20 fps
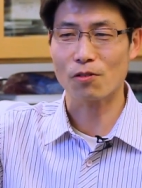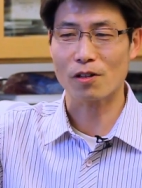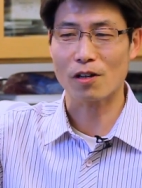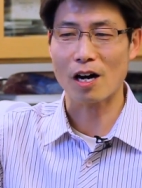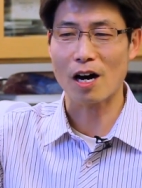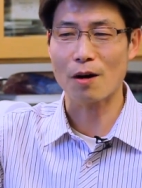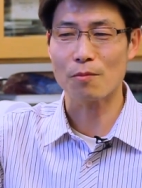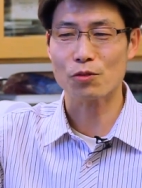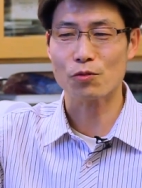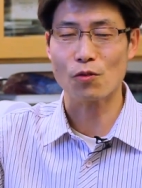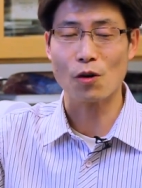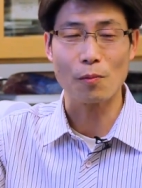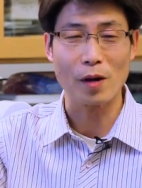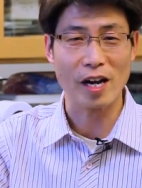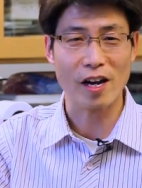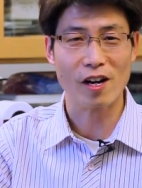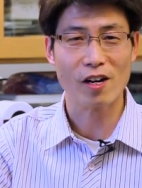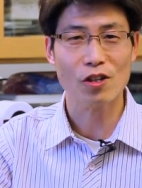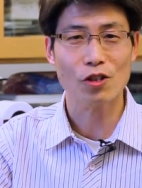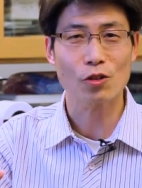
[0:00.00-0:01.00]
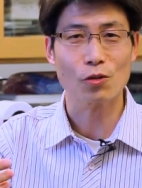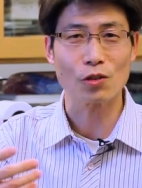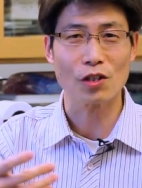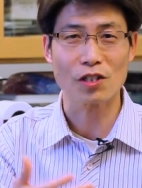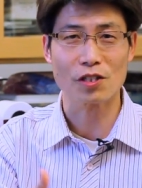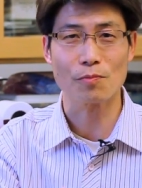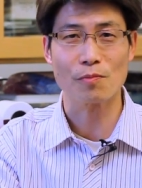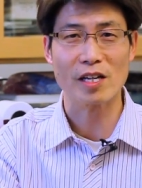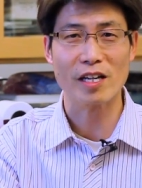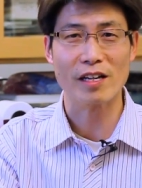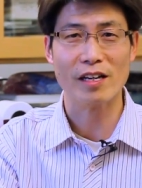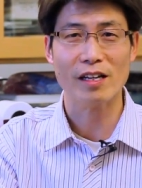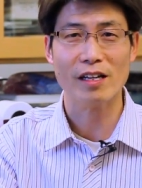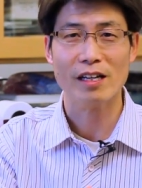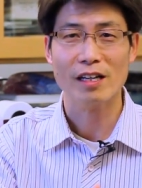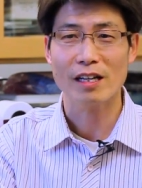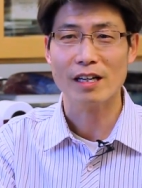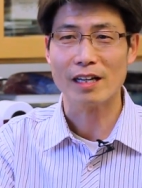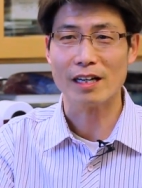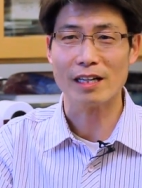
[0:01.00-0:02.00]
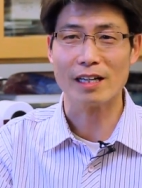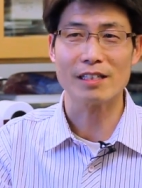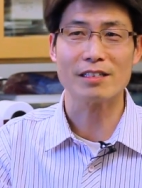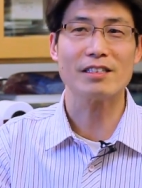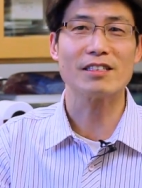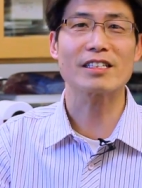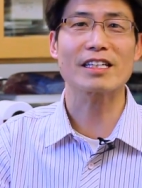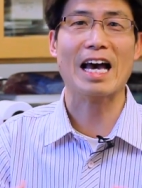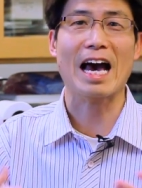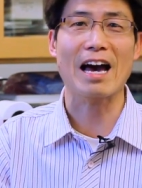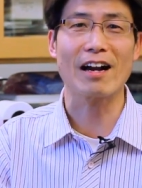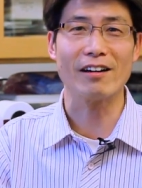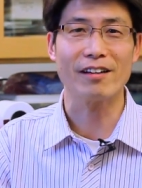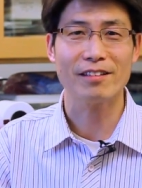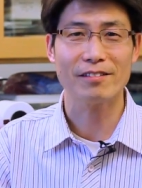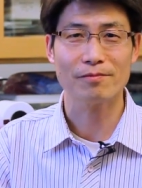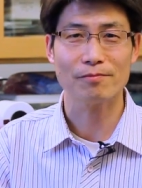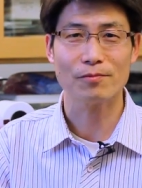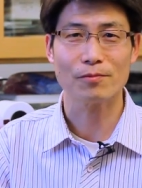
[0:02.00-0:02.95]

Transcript: comes from air to this media, it doesn't scatter.